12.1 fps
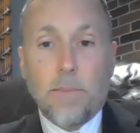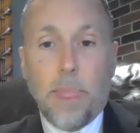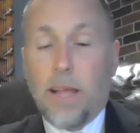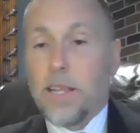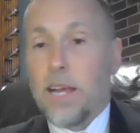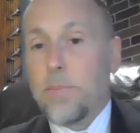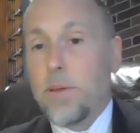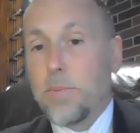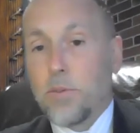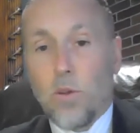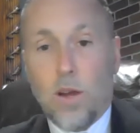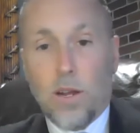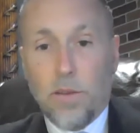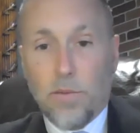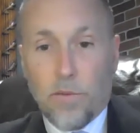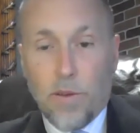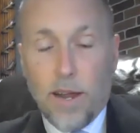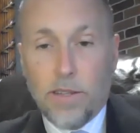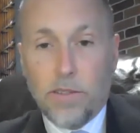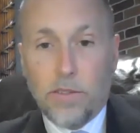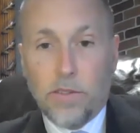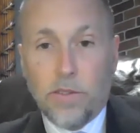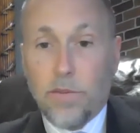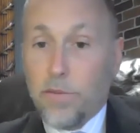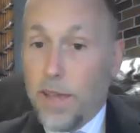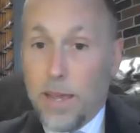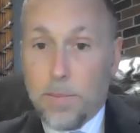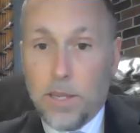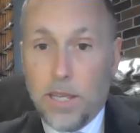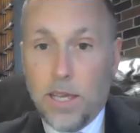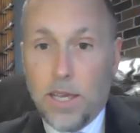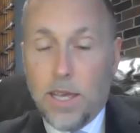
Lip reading: A lot of people talk to friends, family,